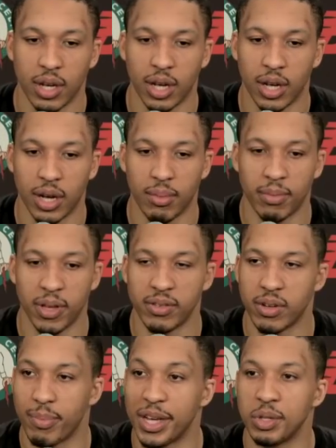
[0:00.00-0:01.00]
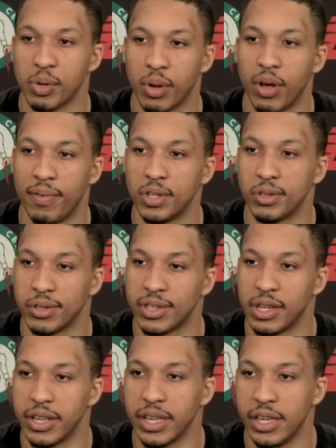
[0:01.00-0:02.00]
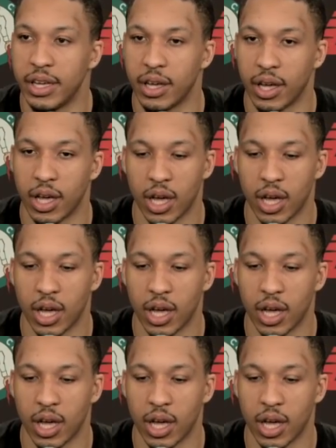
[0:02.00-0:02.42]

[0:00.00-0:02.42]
um, these are the best officials in the league.